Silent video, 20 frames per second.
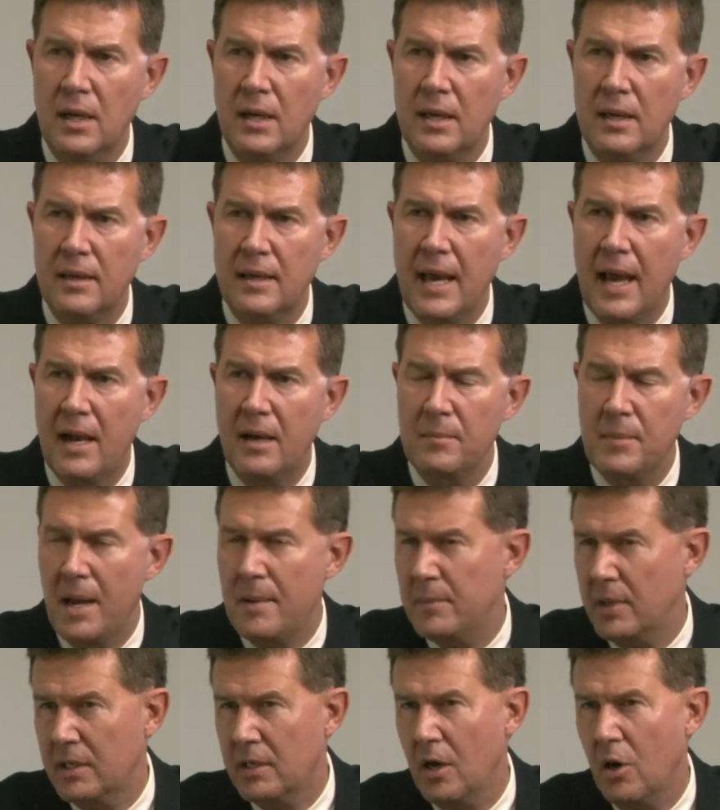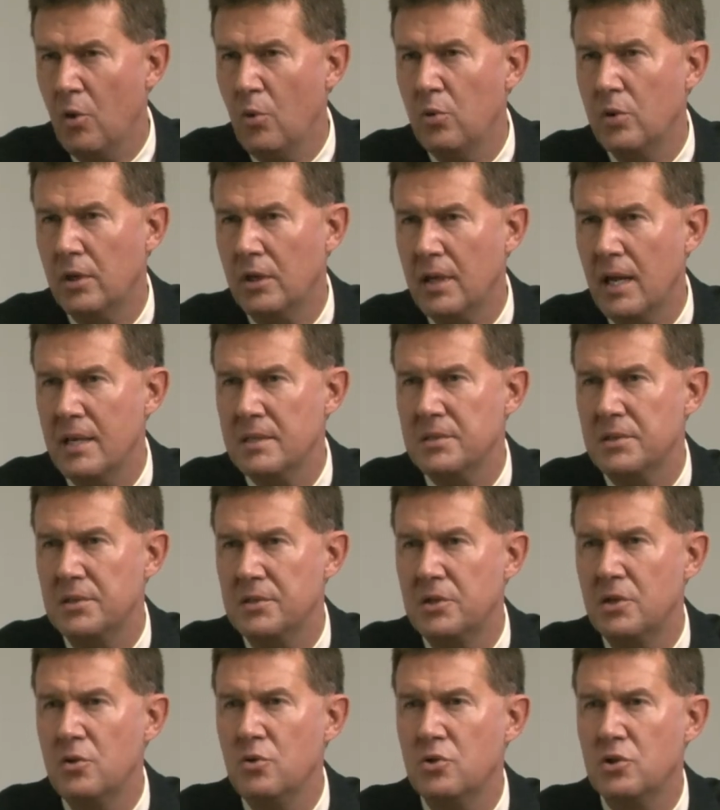in the Alabama Code or
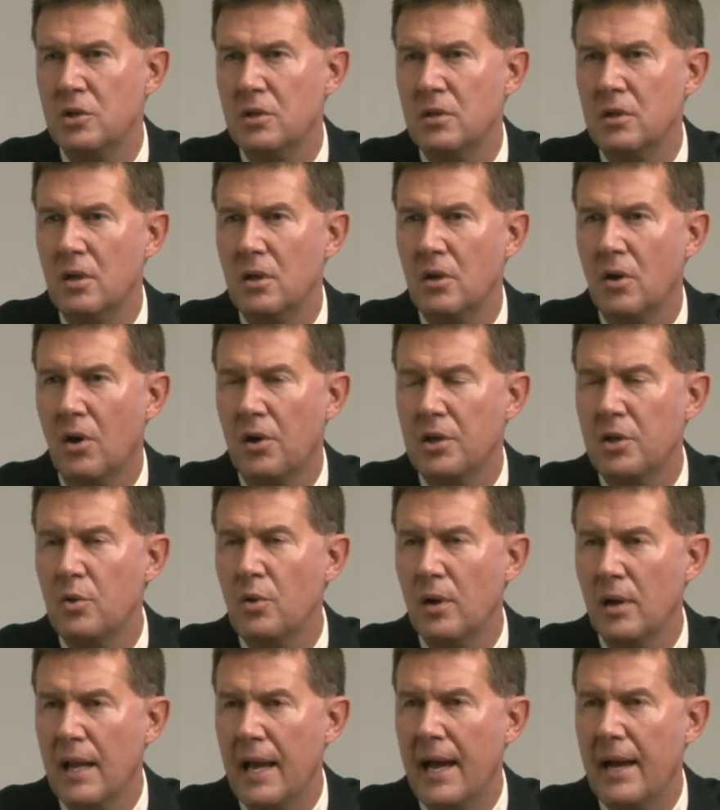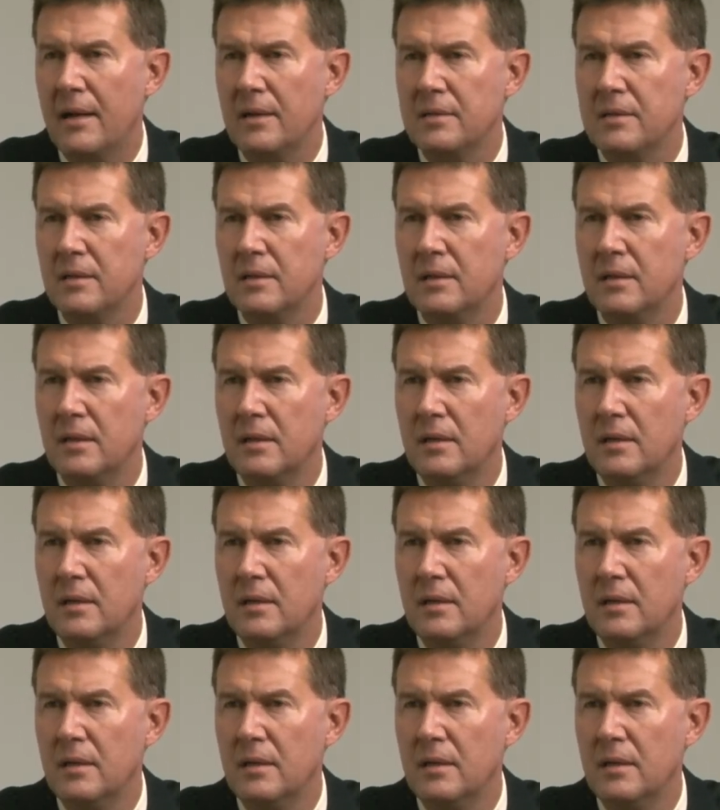Constitution are you allowed to